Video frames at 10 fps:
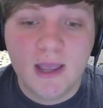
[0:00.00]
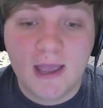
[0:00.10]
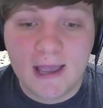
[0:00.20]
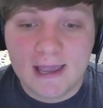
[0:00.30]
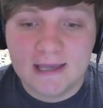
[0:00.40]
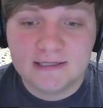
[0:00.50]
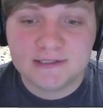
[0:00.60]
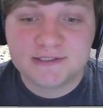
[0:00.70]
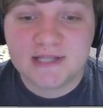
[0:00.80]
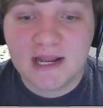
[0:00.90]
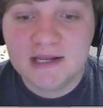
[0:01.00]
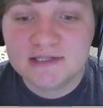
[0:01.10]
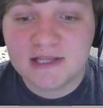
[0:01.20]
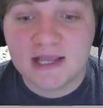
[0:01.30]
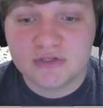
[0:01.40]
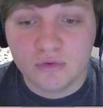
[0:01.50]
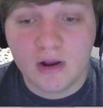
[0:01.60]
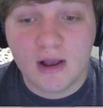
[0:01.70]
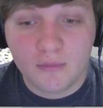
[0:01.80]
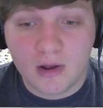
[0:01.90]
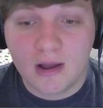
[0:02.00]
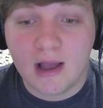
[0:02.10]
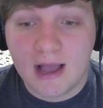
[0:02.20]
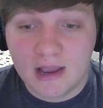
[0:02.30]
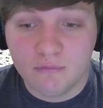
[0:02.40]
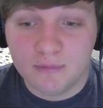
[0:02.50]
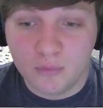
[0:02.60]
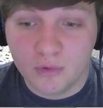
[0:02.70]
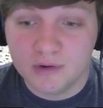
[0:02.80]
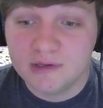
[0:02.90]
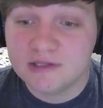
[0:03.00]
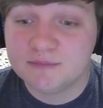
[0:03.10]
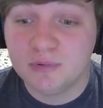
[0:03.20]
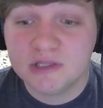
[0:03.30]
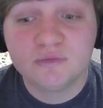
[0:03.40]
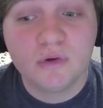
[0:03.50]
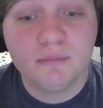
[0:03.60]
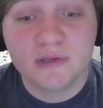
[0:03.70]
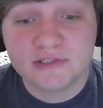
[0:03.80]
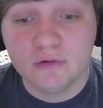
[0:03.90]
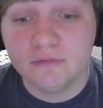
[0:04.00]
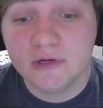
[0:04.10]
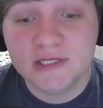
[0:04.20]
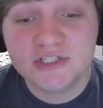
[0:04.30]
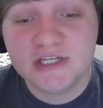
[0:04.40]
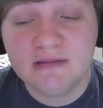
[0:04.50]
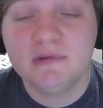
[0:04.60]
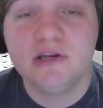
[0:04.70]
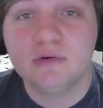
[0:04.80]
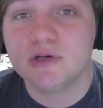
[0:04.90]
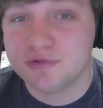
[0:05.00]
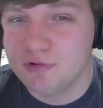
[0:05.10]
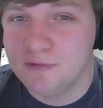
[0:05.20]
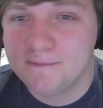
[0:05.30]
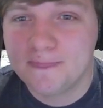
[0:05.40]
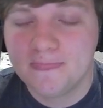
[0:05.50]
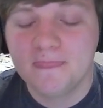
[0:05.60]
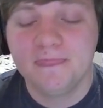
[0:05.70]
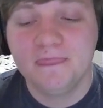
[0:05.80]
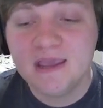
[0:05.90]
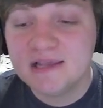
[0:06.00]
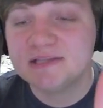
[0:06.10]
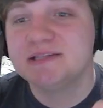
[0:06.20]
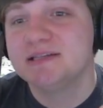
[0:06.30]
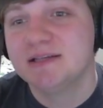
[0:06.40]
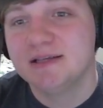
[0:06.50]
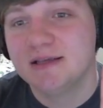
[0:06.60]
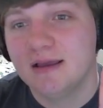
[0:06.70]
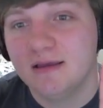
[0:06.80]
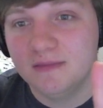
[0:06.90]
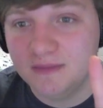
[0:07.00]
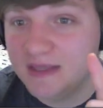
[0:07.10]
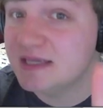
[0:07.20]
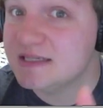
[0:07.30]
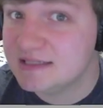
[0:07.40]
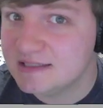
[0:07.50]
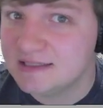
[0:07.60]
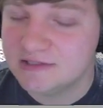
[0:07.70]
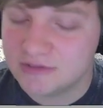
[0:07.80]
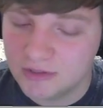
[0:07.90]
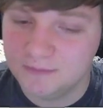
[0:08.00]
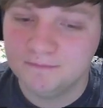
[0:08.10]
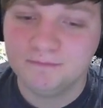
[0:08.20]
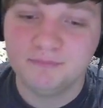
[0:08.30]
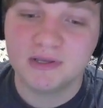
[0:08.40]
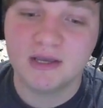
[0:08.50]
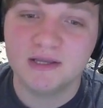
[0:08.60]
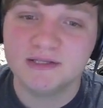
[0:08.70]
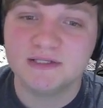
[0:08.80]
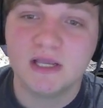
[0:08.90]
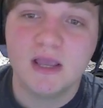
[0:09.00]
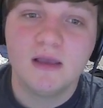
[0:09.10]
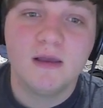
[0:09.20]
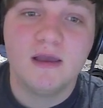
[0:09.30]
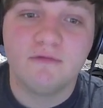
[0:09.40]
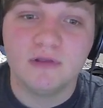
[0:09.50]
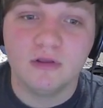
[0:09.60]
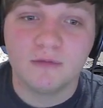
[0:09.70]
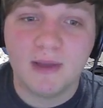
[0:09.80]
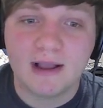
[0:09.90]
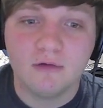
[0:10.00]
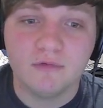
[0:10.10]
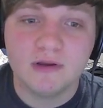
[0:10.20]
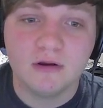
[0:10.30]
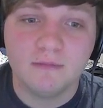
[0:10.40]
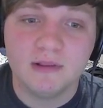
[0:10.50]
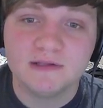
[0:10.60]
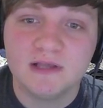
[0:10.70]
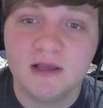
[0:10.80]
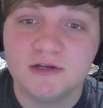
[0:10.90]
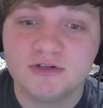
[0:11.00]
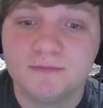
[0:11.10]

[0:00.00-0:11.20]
And Stannis Azor Ahai Reborn gets +1/+0 for each demon you control. This is good, because if we look back over here at Melisandre,